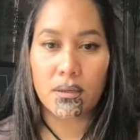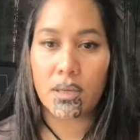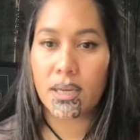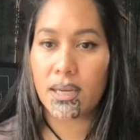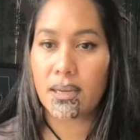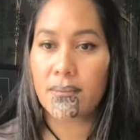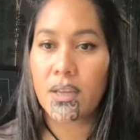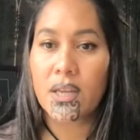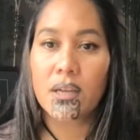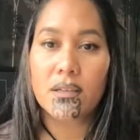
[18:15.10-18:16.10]
Okay,
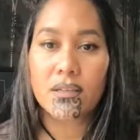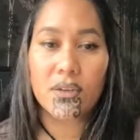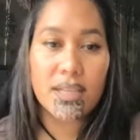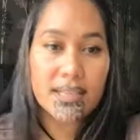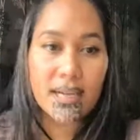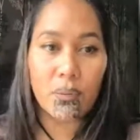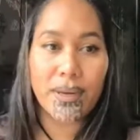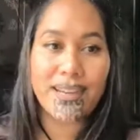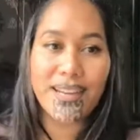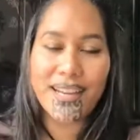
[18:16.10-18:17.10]
so that's our
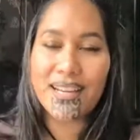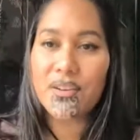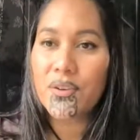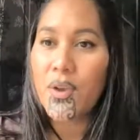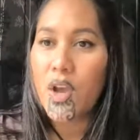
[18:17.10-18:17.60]
week ahead.